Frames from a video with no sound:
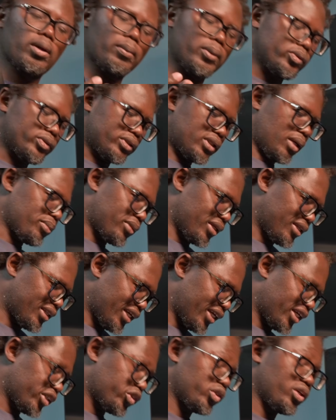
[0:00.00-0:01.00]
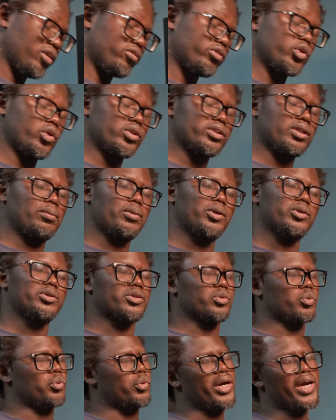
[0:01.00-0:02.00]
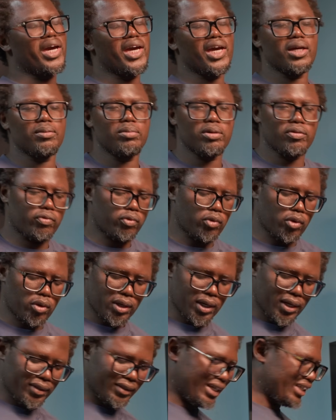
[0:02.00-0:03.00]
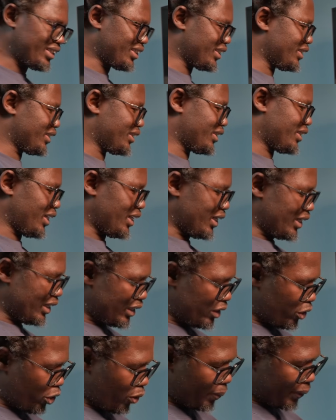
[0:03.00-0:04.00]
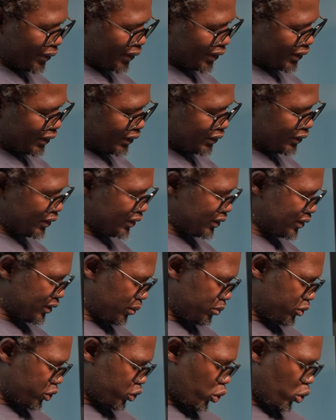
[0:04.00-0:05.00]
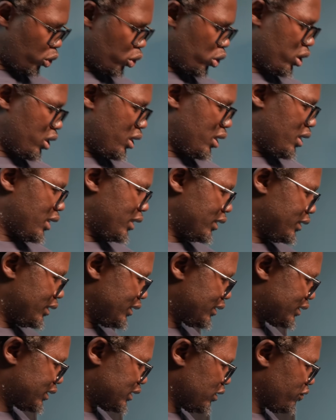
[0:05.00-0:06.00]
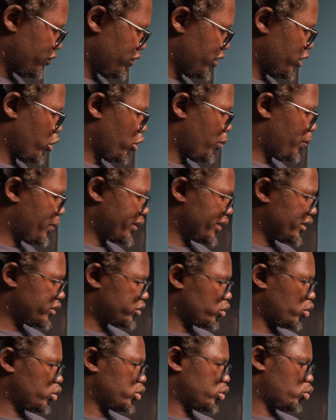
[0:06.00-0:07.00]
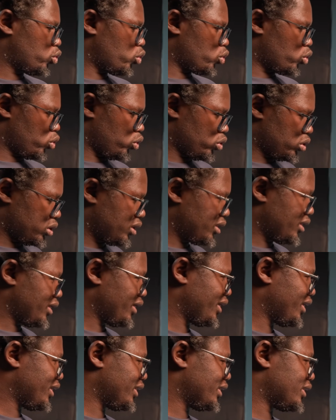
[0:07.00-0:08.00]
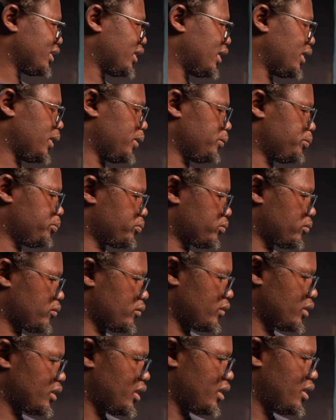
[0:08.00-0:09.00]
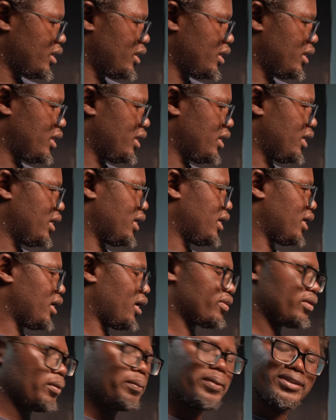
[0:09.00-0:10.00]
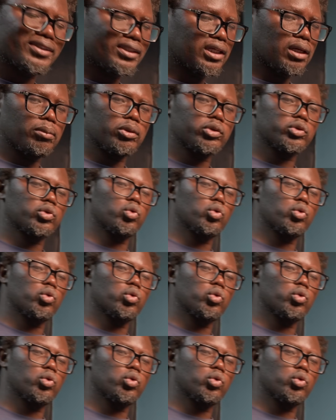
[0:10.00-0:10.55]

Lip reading: about something that I should have talked about way before, and that is the operating system. So this TV operates on Google, and the best thing about